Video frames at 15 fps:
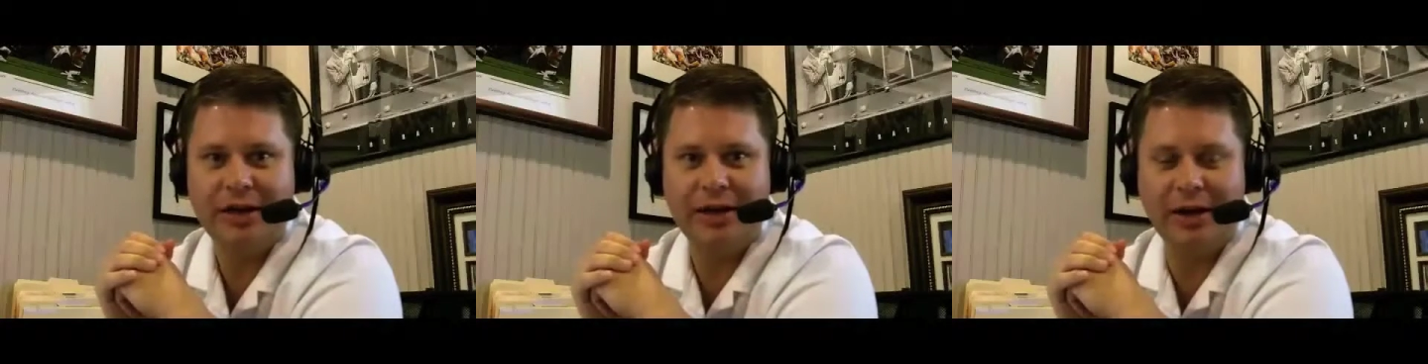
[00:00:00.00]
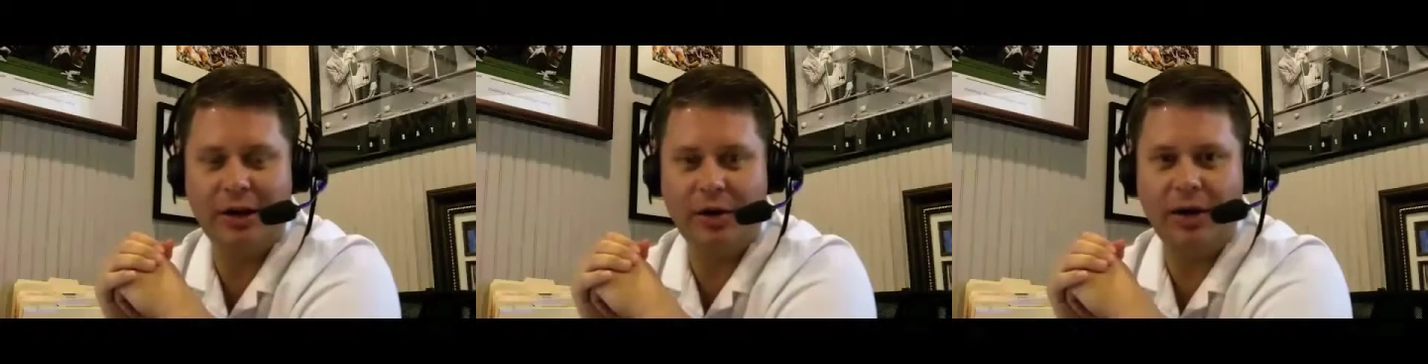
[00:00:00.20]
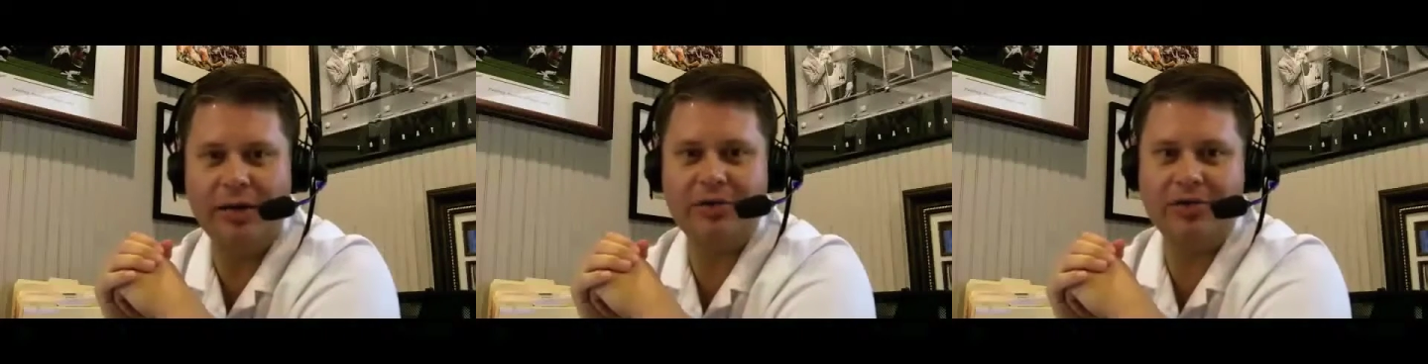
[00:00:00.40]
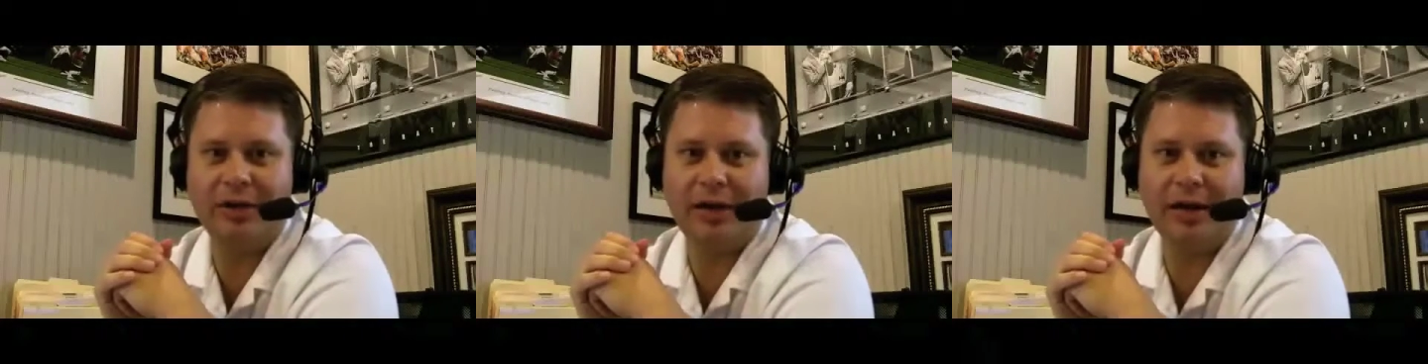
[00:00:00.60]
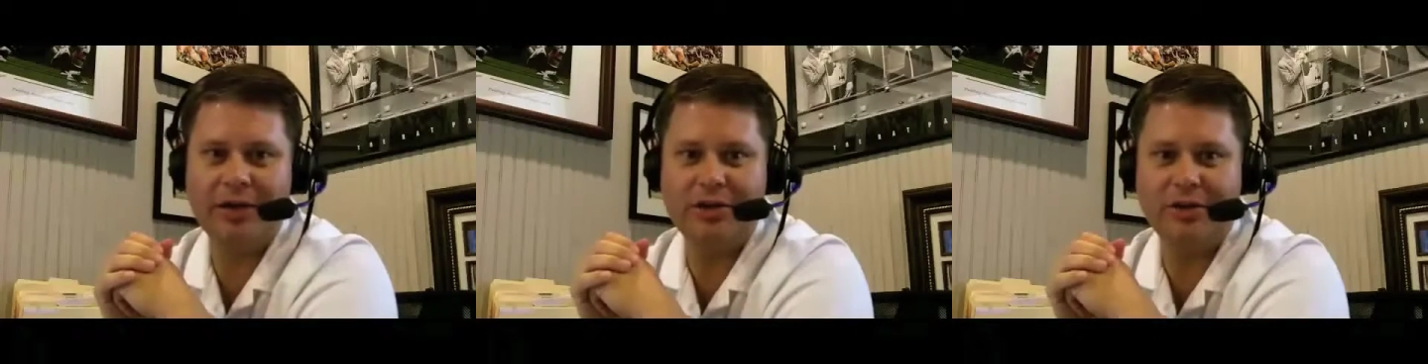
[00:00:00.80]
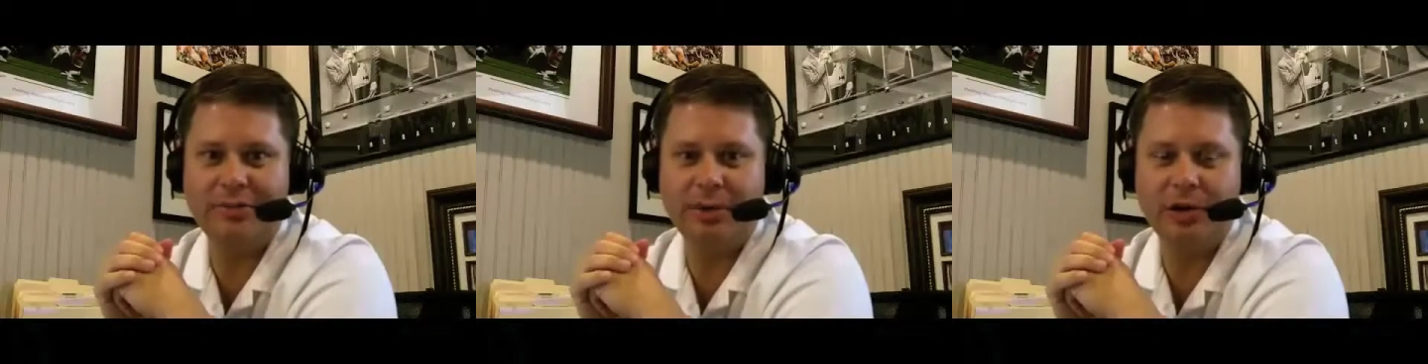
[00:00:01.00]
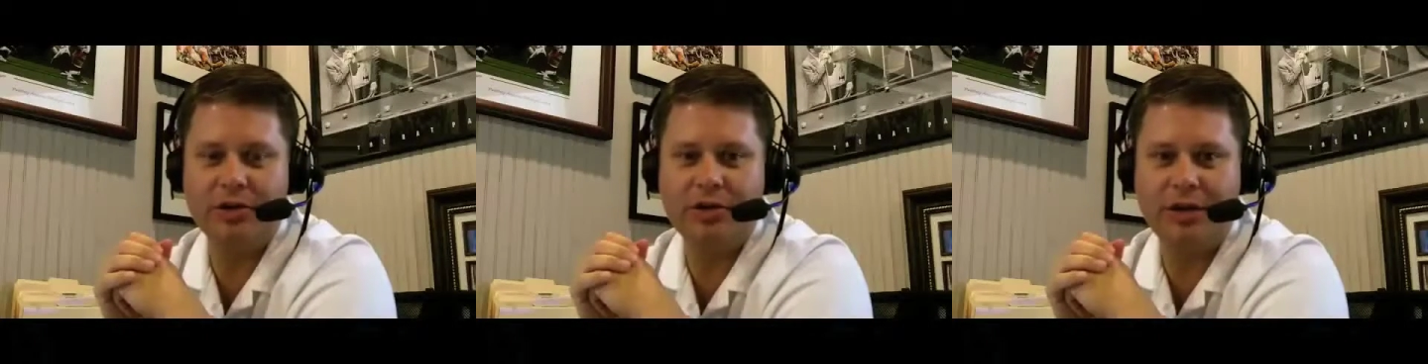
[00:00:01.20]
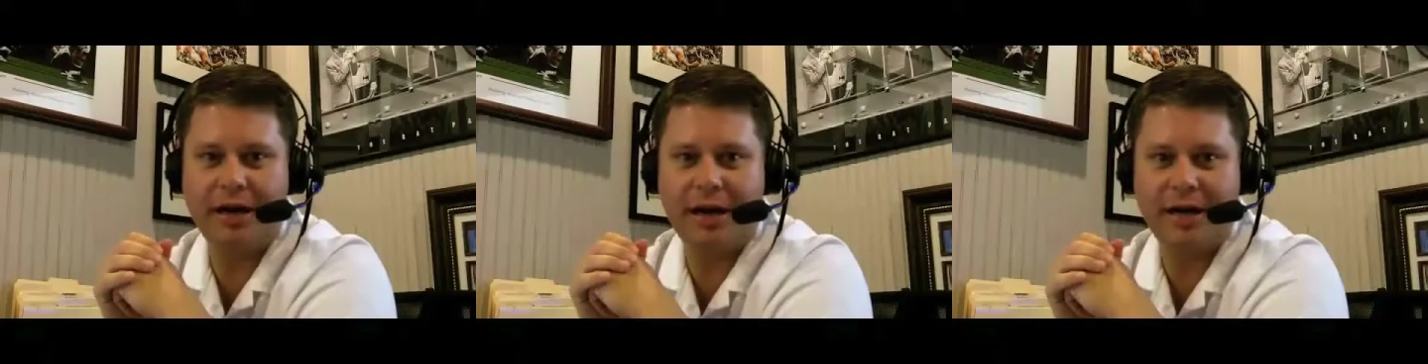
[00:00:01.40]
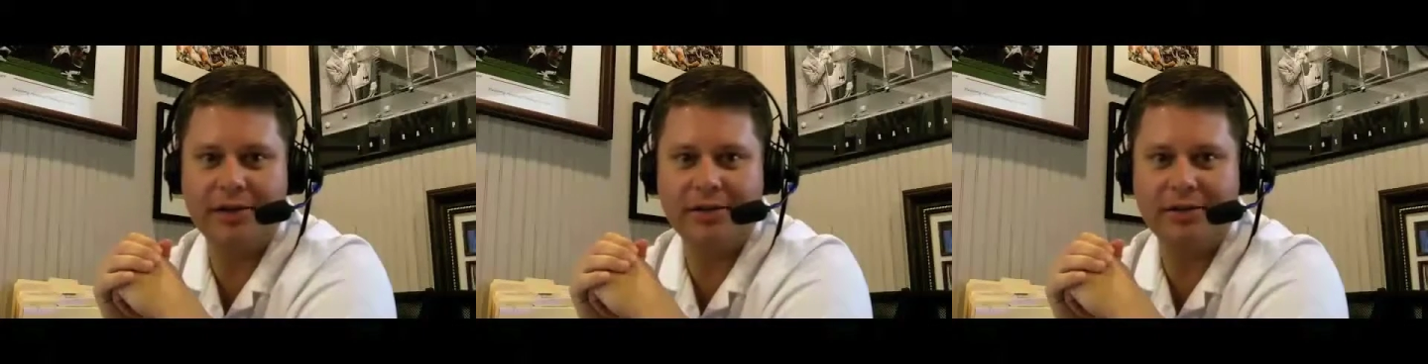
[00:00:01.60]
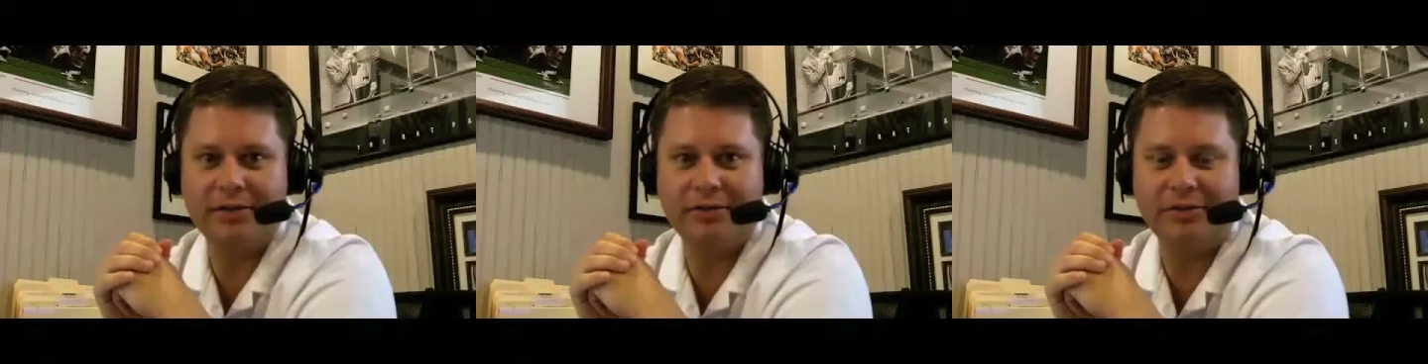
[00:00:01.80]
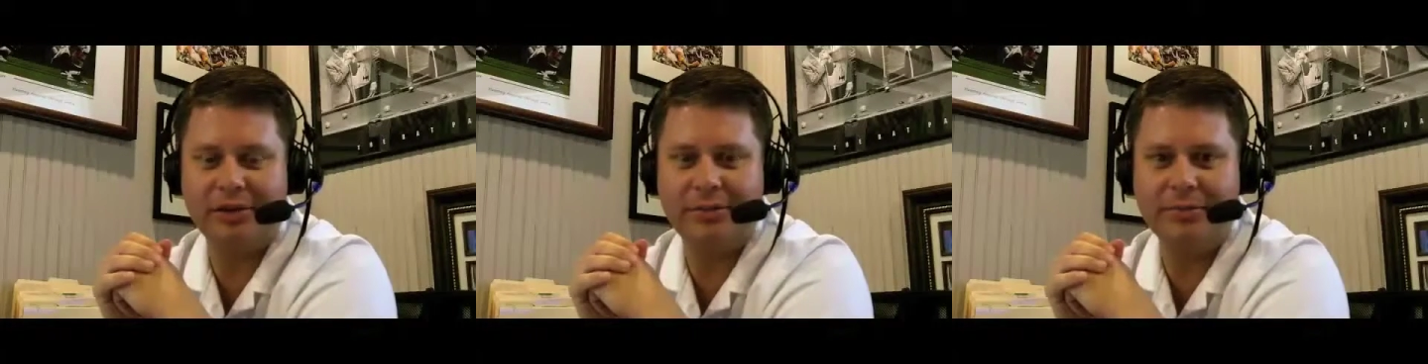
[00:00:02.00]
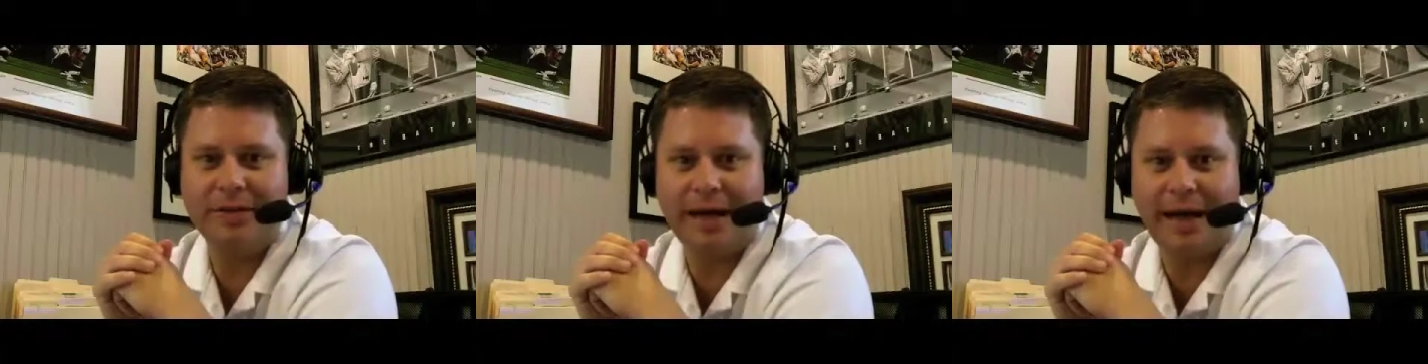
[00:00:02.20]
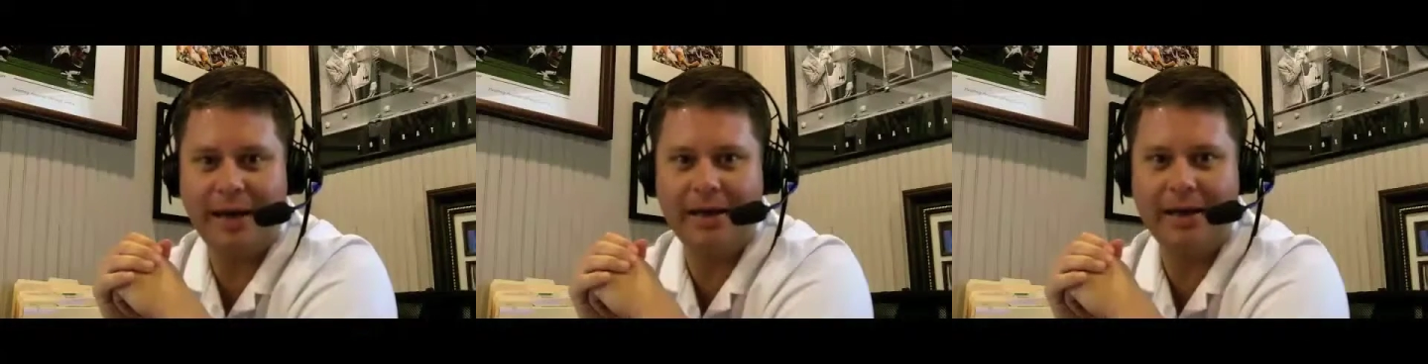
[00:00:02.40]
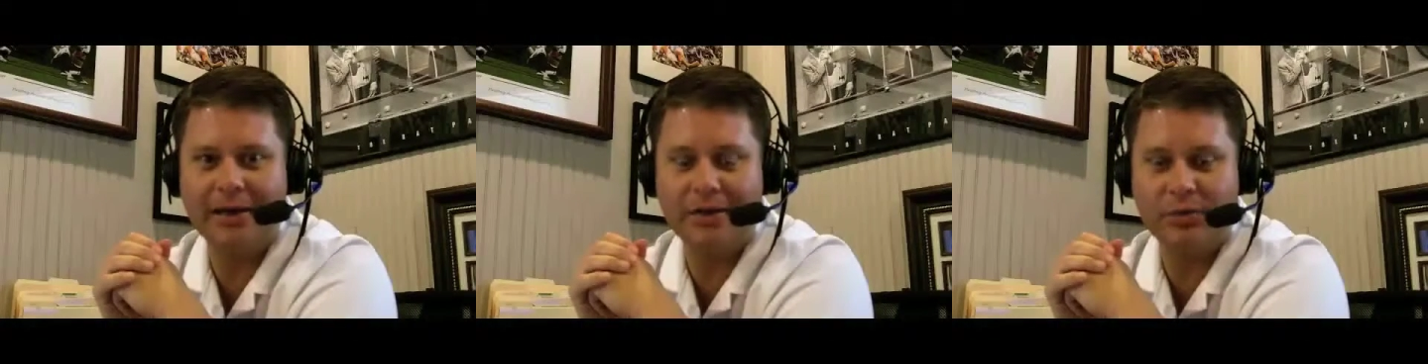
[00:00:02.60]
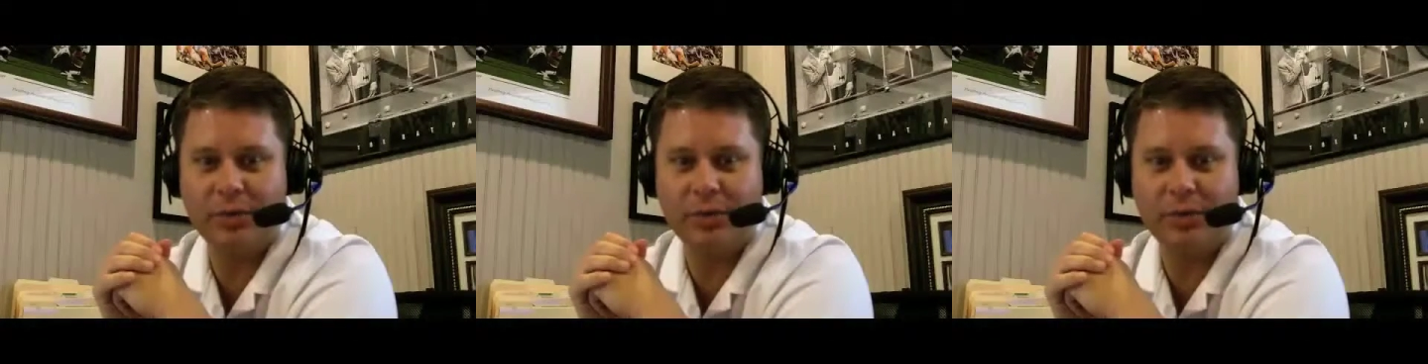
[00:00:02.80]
and a great selection of merchandise from Nike,